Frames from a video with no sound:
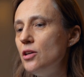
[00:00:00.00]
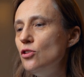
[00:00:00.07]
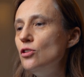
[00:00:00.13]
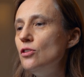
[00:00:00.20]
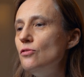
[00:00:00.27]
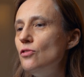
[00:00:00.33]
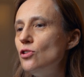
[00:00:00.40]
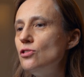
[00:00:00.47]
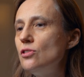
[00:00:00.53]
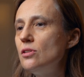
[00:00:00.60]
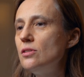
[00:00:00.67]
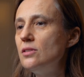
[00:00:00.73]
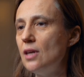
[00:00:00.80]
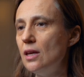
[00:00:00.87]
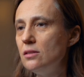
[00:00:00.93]

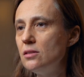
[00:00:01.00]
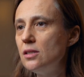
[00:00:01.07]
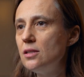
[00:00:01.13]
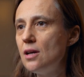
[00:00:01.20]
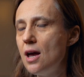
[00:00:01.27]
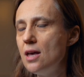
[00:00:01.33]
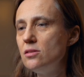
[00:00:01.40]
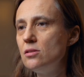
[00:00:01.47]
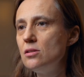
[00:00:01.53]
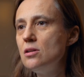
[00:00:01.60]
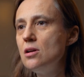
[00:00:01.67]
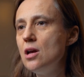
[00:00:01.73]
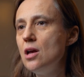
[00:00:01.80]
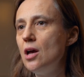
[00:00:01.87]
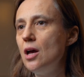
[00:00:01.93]
universal sensitizer